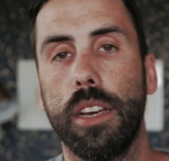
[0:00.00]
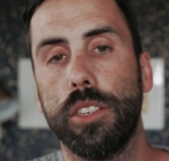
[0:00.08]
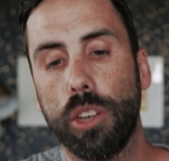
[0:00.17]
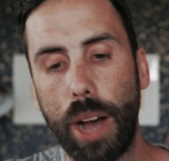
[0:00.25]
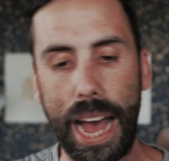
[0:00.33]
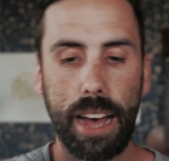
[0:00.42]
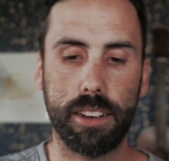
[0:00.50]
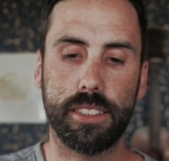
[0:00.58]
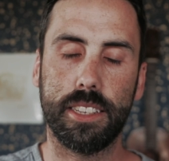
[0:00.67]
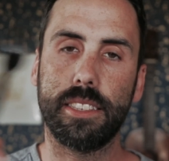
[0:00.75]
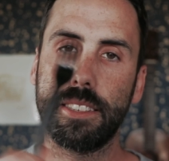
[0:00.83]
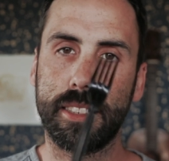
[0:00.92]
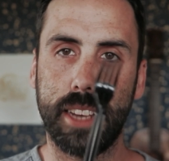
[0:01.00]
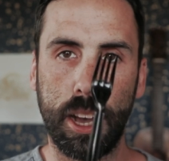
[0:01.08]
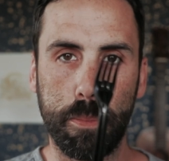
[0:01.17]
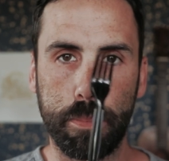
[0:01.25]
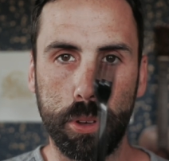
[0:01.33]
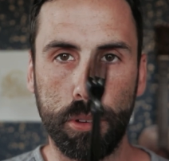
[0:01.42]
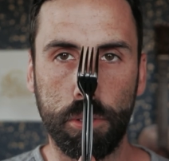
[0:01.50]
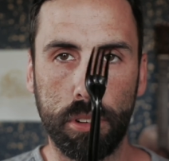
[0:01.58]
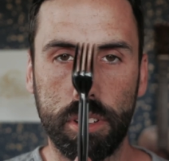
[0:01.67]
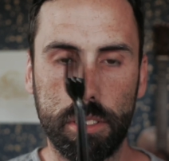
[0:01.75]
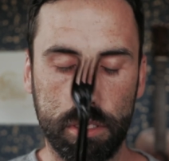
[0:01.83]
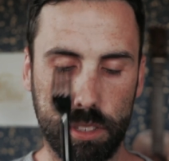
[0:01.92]
So how does this help
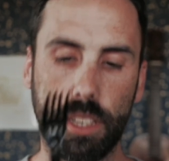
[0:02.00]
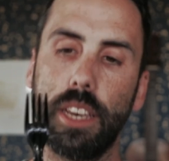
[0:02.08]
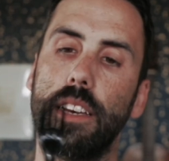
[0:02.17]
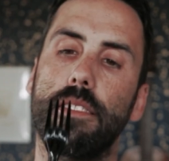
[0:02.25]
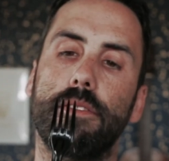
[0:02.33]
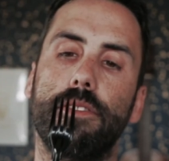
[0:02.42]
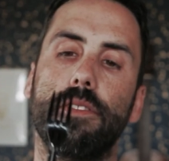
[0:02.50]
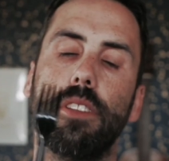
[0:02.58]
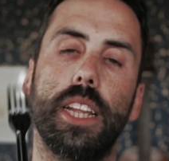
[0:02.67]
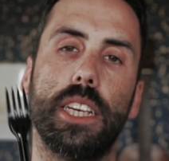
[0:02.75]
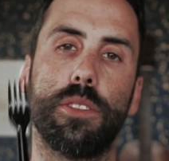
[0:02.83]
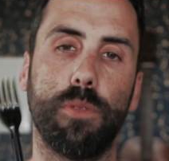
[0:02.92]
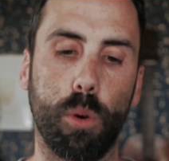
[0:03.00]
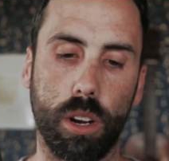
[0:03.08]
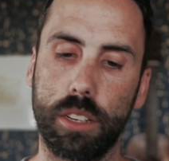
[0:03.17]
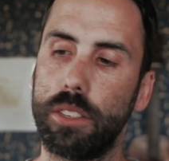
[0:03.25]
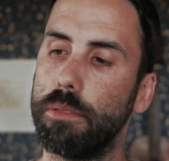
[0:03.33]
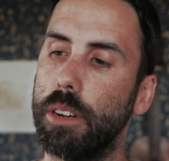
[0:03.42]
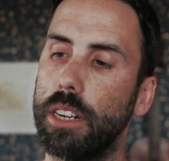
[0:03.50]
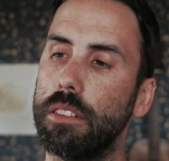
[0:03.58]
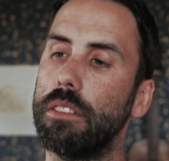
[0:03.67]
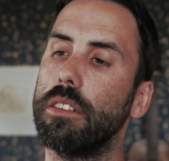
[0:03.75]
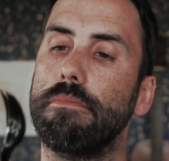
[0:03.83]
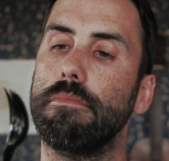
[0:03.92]
you give less forks?
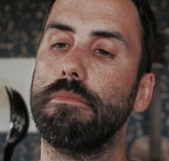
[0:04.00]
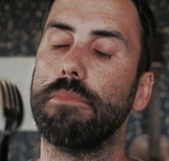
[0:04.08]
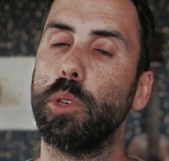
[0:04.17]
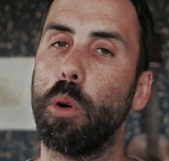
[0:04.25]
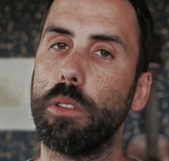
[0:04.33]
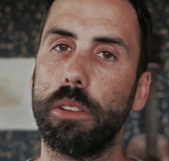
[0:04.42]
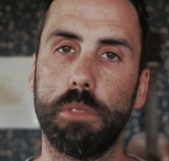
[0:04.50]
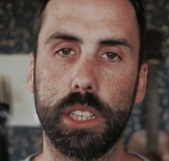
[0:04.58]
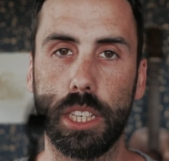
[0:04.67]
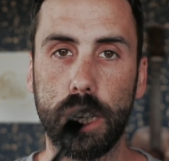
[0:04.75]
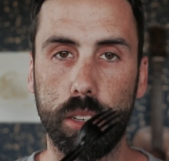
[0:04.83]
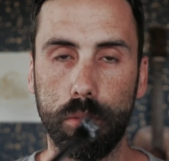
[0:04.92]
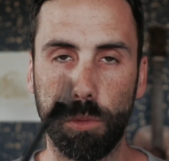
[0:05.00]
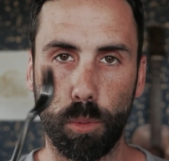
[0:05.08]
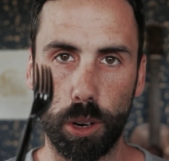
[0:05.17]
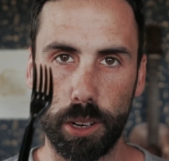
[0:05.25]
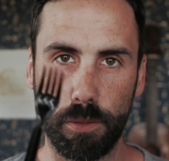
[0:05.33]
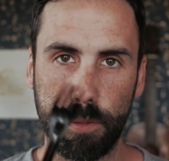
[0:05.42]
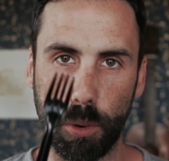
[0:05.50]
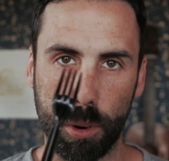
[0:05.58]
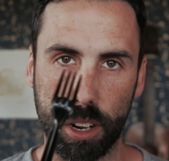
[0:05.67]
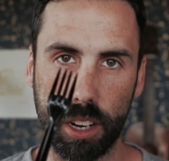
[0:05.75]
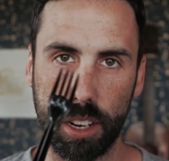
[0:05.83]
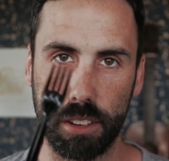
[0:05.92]
Well, you only really need one
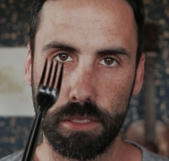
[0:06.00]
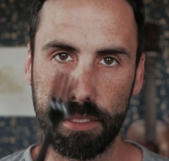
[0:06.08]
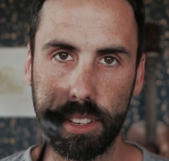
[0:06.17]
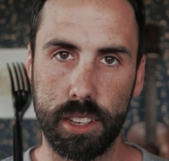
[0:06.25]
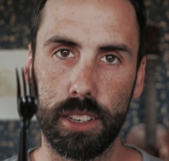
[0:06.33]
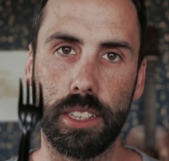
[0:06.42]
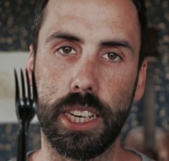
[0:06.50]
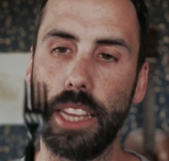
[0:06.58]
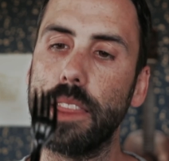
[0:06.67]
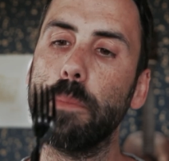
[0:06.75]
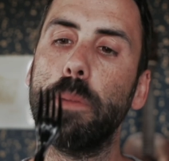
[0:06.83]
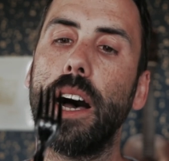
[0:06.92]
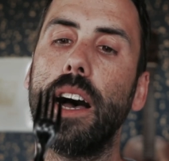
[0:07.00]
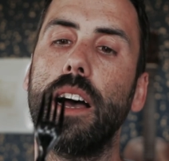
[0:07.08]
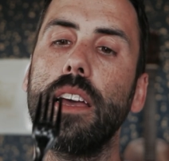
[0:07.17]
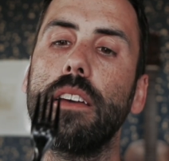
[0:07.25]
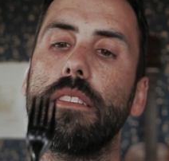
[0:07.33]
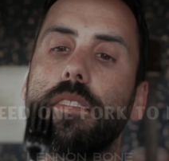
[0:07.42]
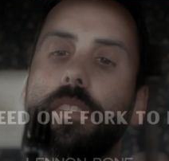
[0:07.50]
fork to eat the pie.